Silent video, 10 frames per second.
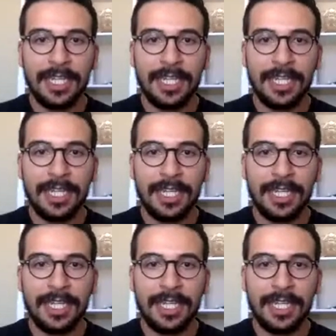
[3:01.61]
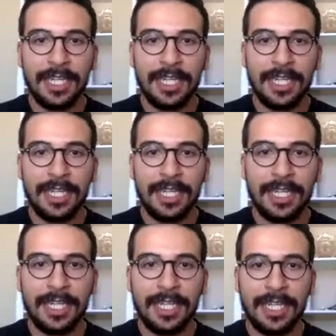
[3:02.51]
And
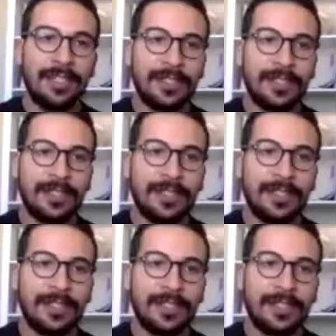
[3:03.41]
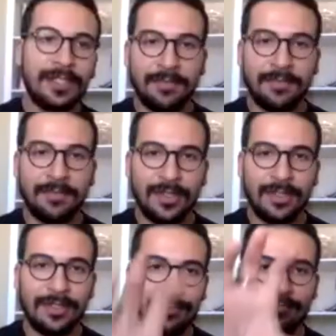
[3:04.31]
see here in the in the slides, I'm
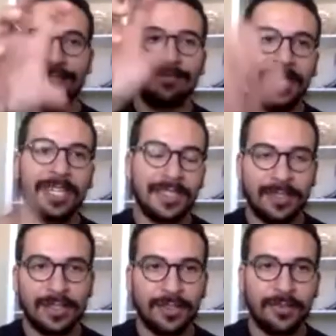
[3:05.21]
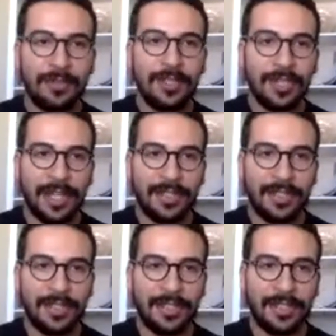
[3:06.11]
just taking screenshots of
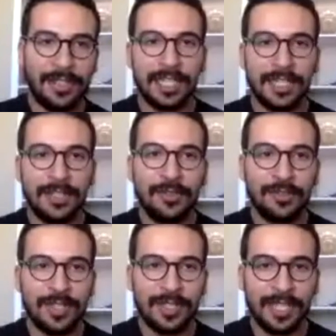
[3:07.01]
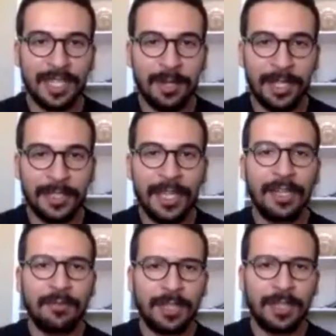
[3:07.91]
some of the news recently about
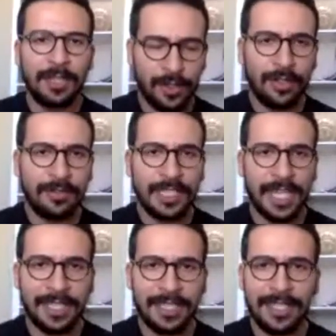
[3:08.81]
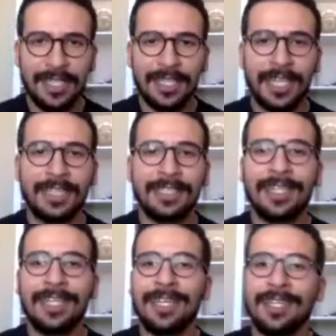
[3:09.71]
related to COVID-19 and
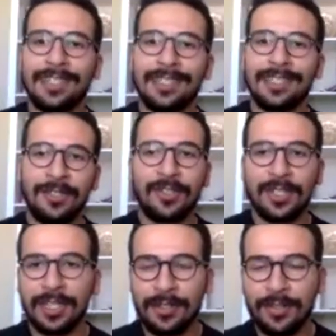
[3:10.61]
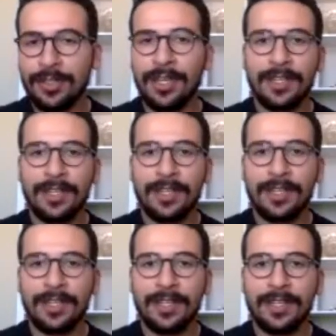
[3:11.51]
uh, the US, US
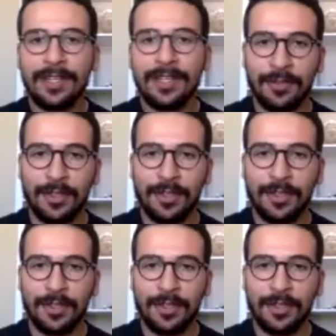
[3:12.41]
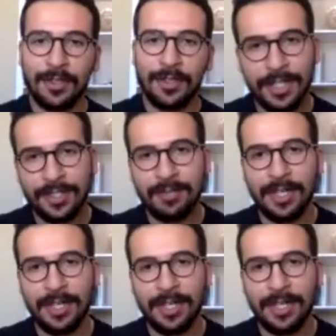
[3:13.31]
economy shutdown. We've seen some talks
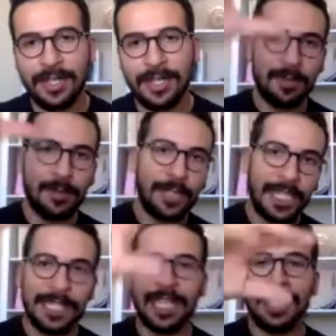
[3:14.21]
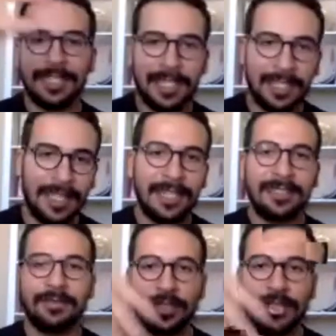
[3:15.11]
about how people can analyze satellite
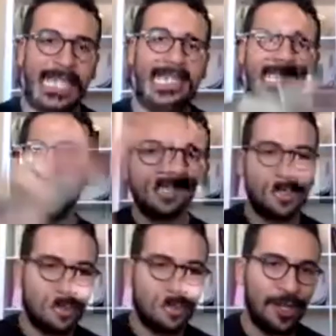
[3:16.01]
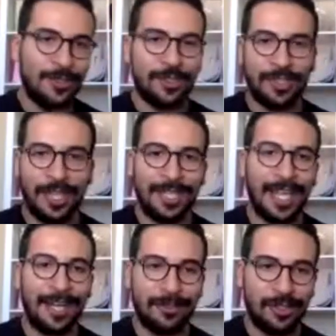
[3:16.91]
imagery to understand
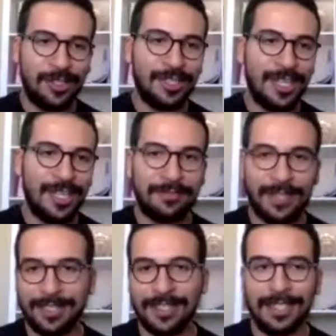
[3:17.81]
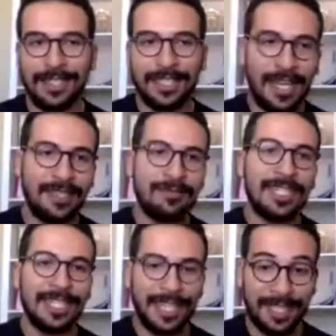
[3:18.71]
how the shutdown affected the
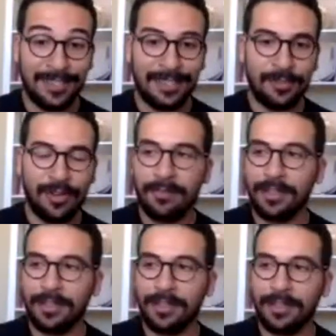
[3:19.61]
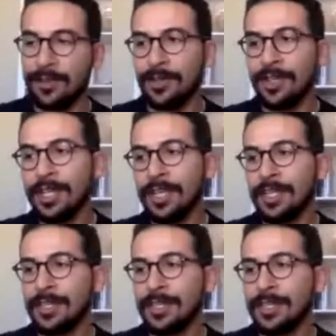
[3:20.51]
economy and uh, traffic in general.
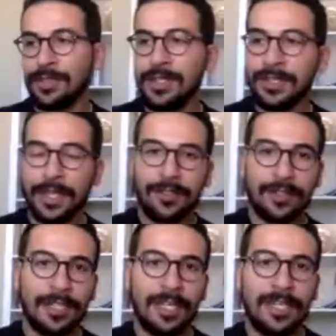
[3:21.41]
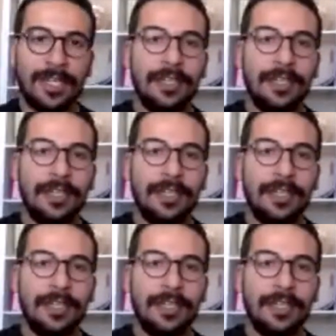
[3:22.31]
So this is actually